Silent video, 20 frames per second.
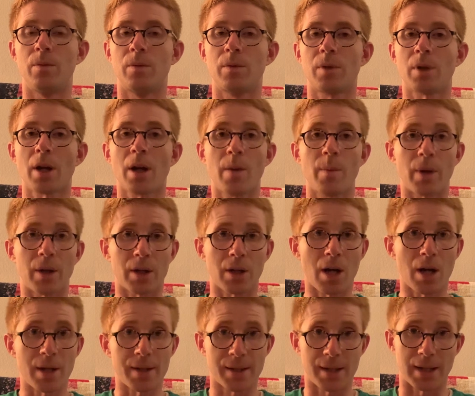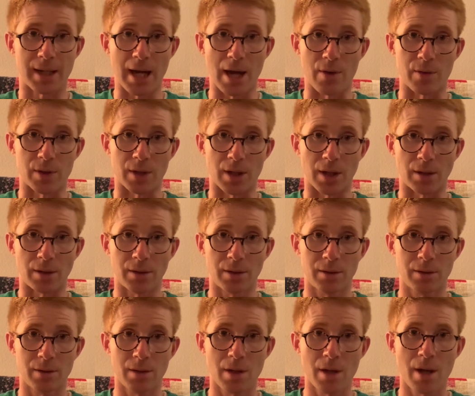talking about cost accounting,
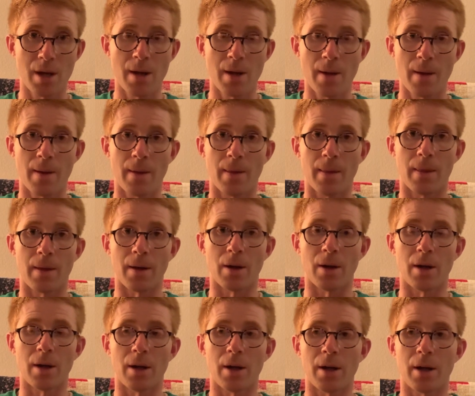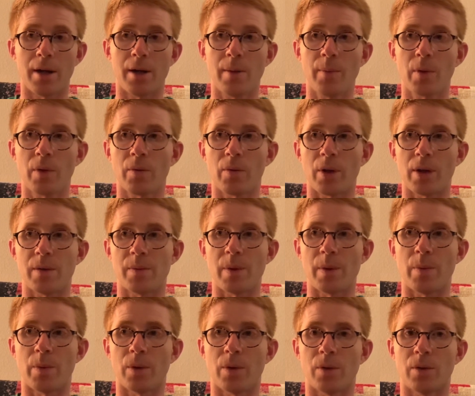there are a number of ways
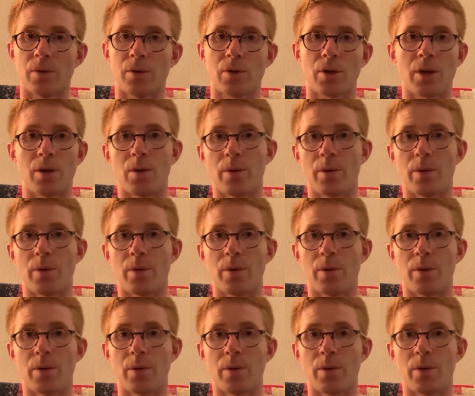people try to